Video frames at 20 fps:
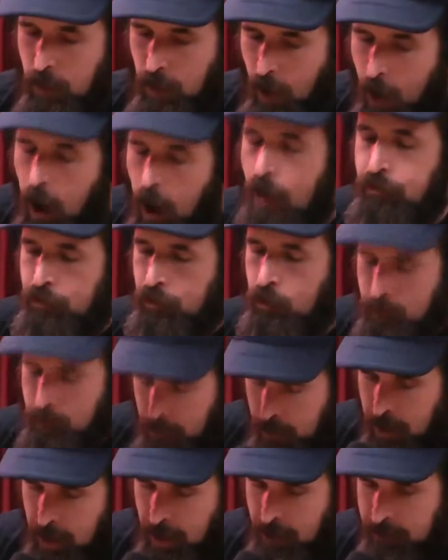awful
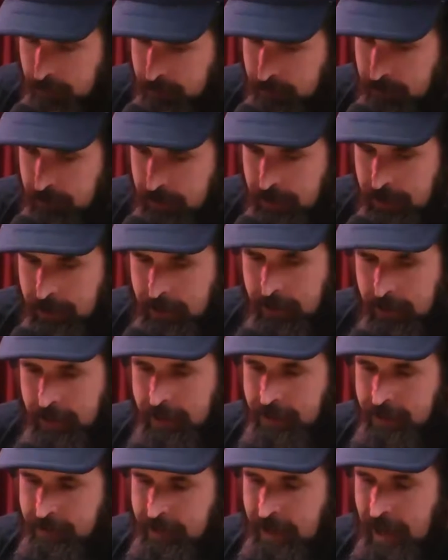problem
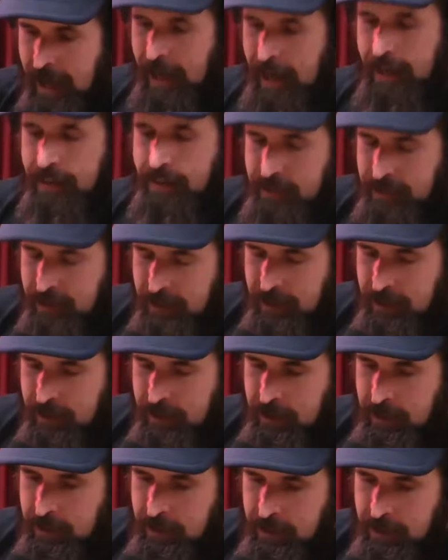is that
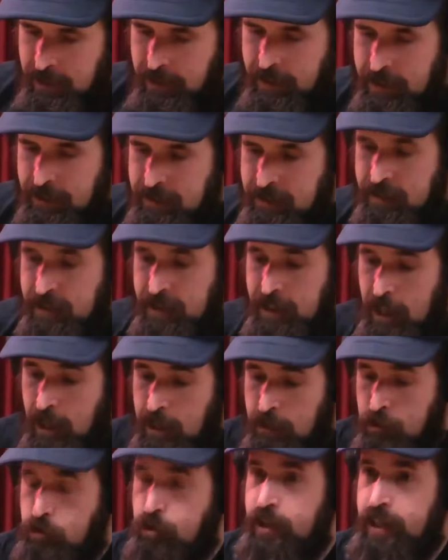this
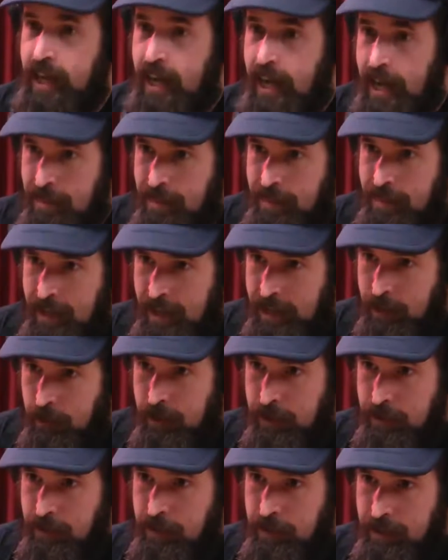country, I think,
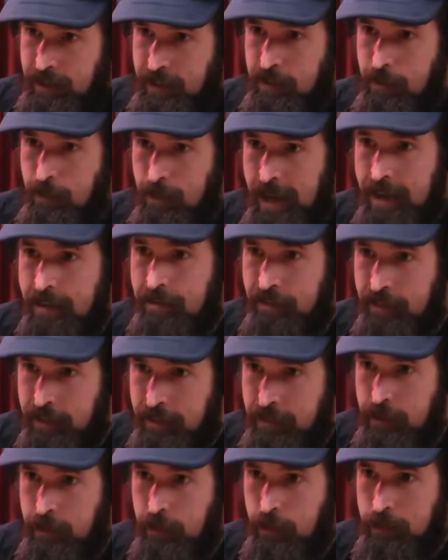is like a
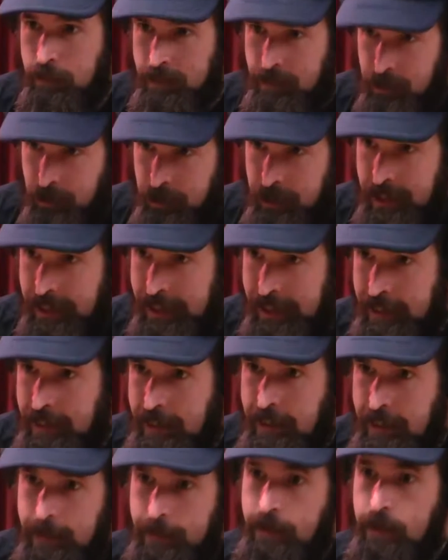metaphysical machine
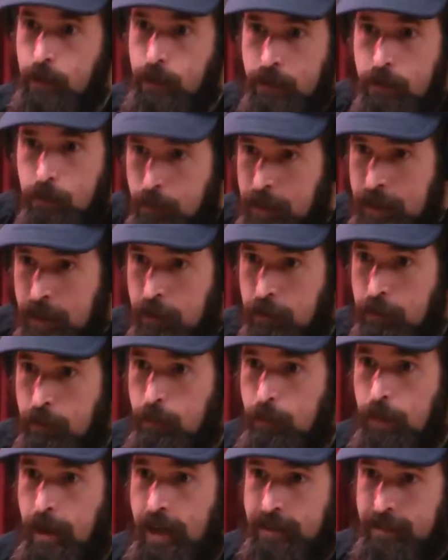that was built
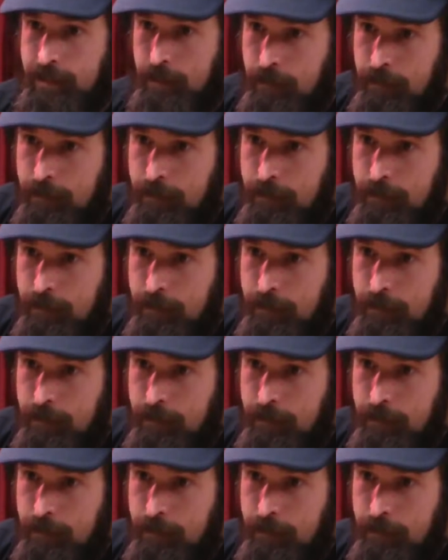by some